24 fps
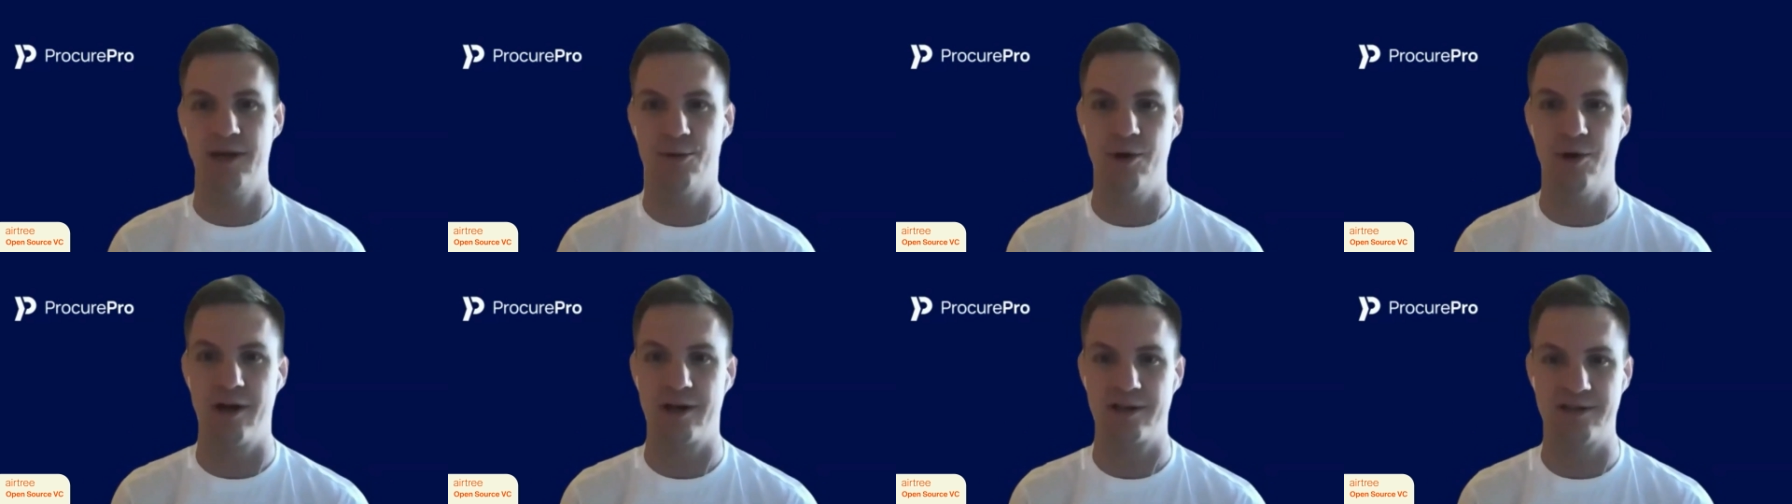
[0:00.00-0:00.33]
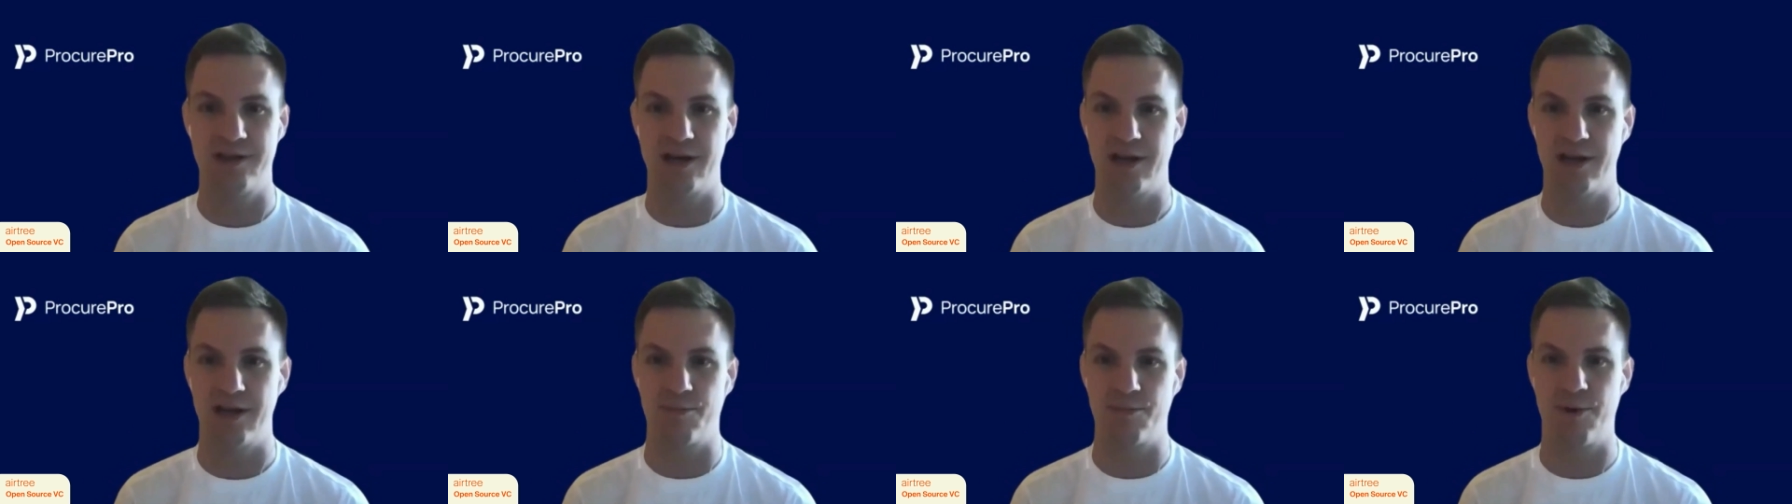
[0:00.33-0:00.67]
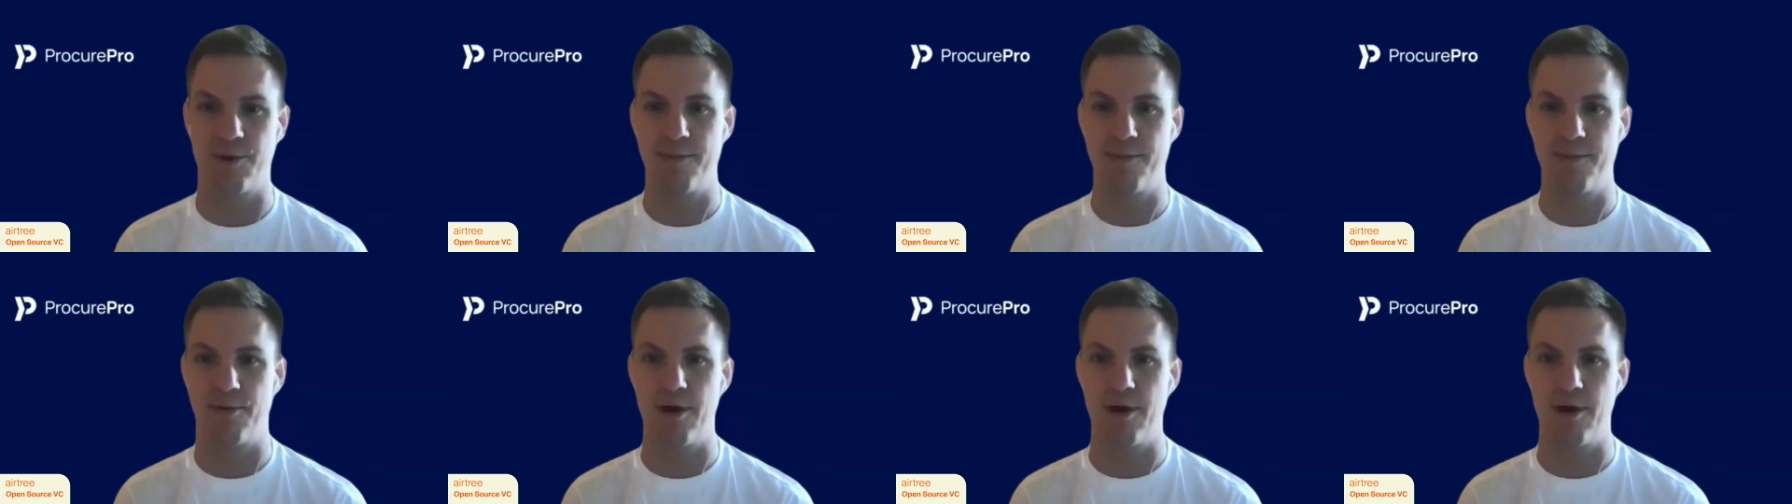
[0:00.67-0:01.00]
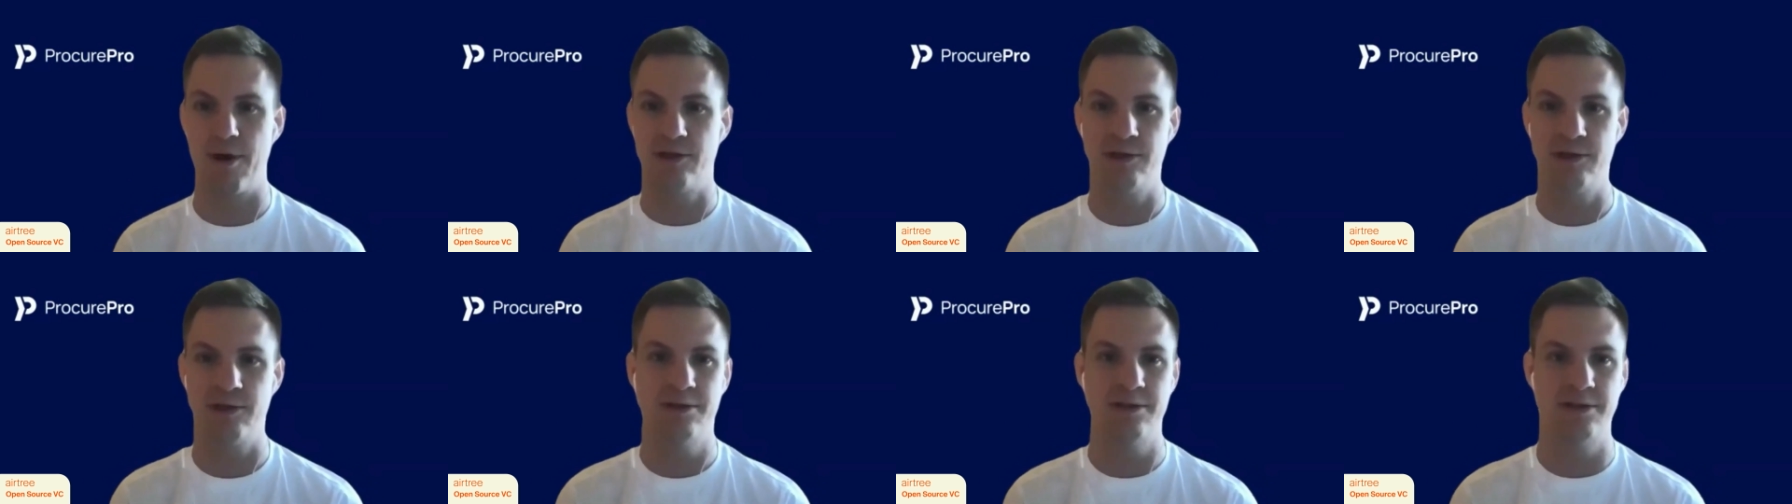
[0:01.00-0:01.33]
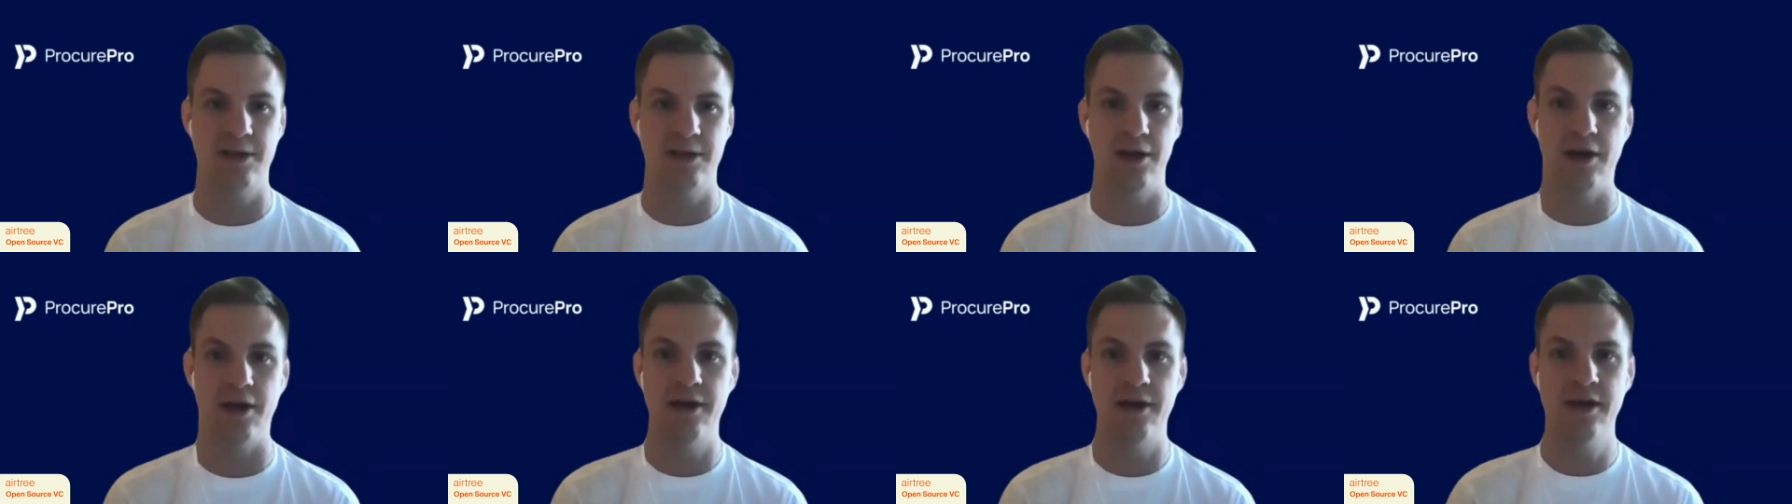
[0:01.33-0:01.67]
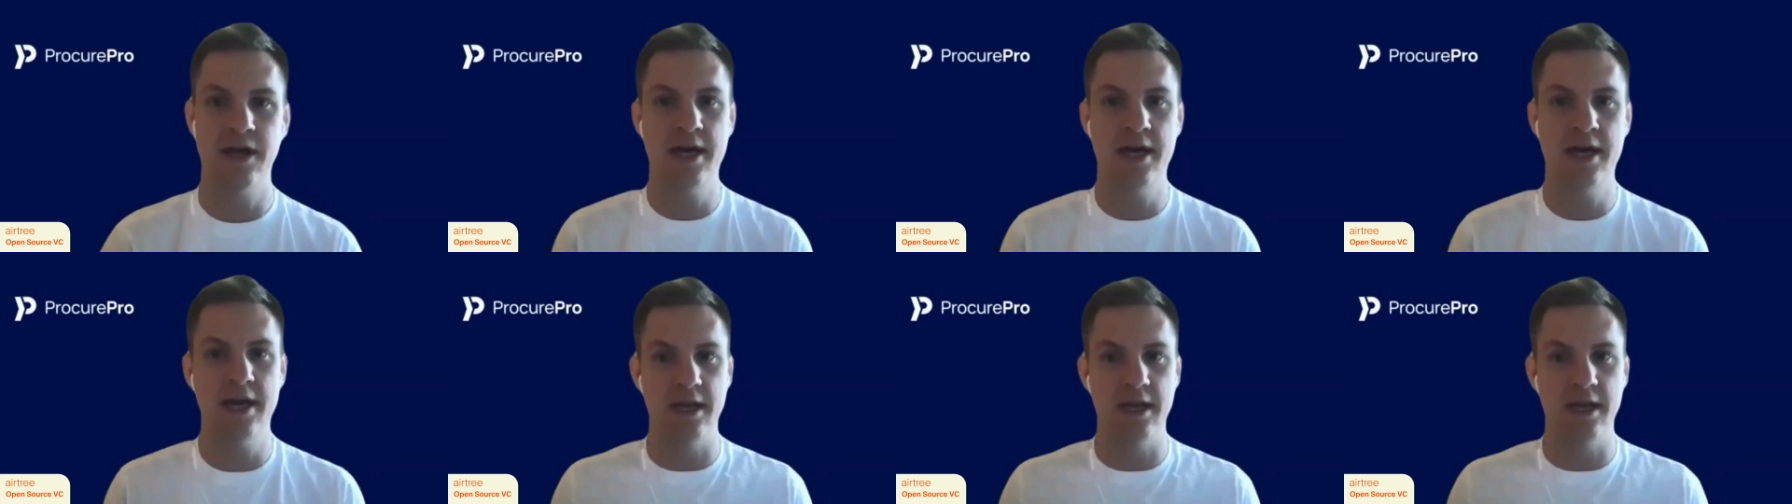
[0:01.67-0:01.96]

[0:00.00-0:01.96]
of the work's done in the preparation. So